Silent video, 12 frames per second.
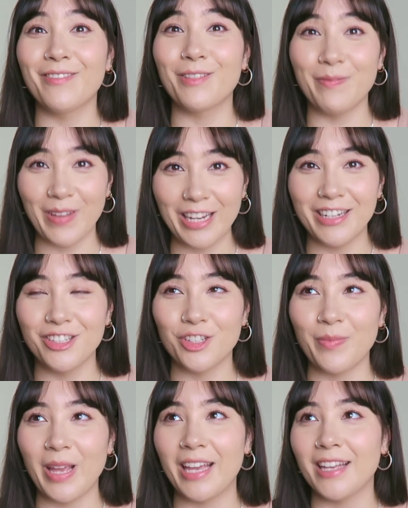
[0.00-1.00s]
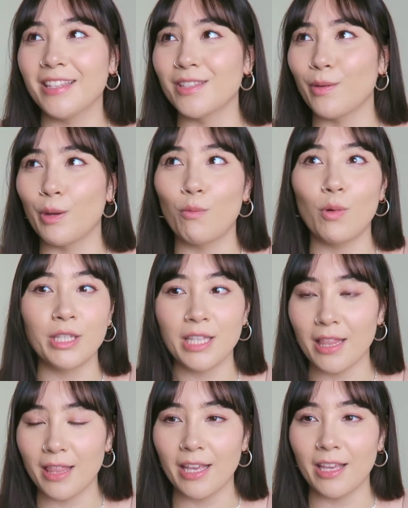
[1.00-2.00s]
and remain in Japan, so I
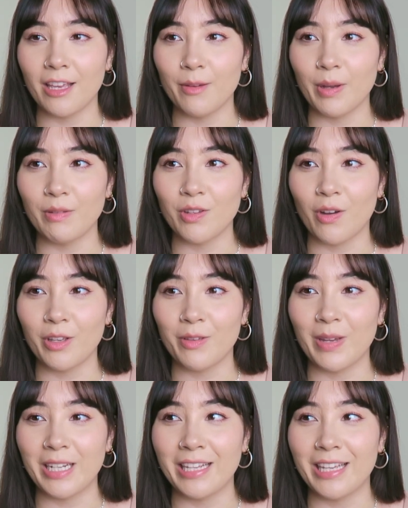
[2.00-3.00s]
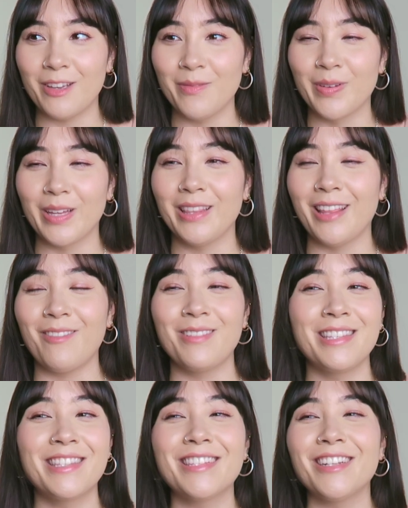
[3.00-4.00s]
wasn't thinking about documenting it. But that
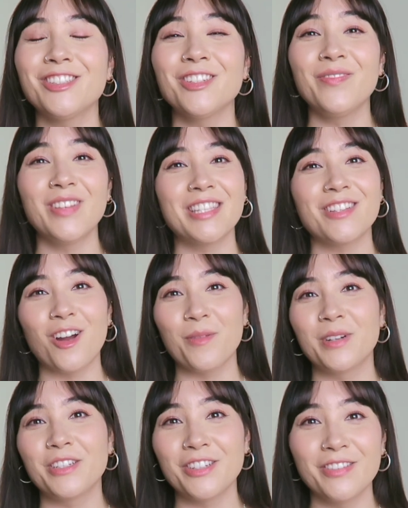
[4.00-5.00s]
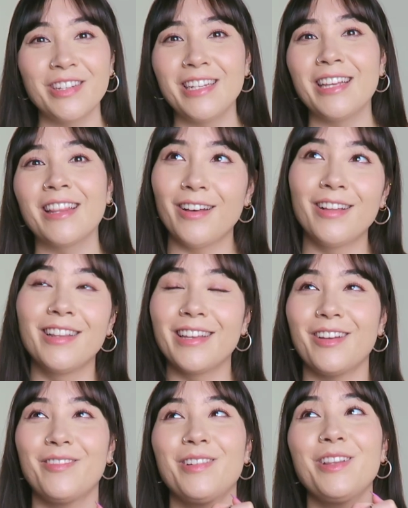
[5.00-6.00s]
was such a missed opportunity.
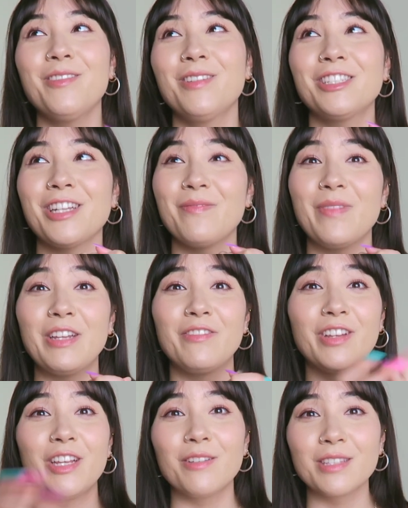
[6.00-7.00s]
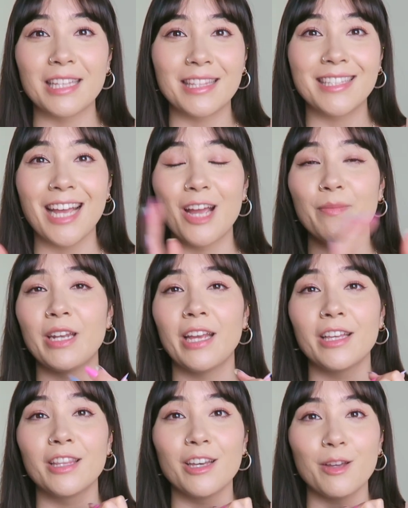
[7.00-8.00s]
Like, I really wish I made videos at the time and I
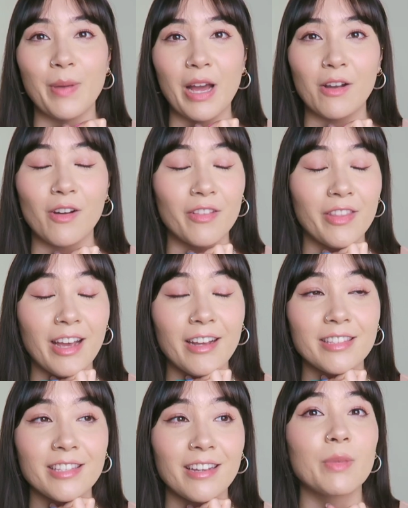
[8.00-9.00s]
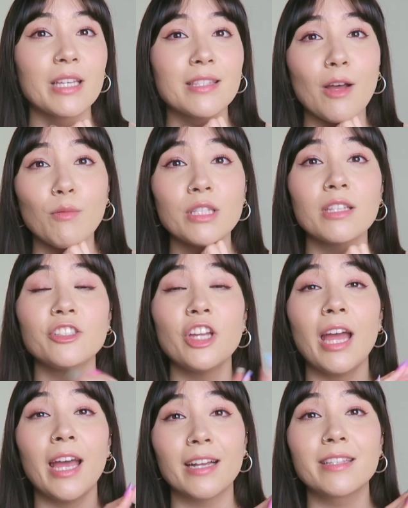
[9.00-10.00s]
could look back on that because that was such a
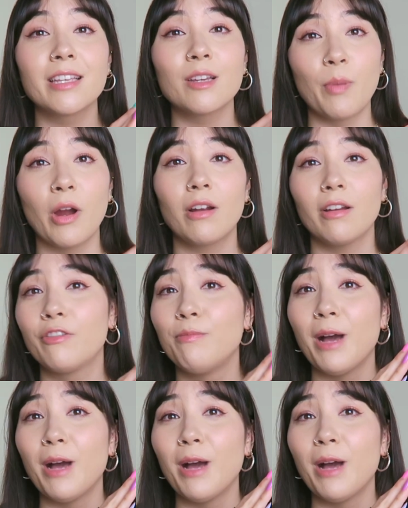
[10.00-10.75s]
hectic part of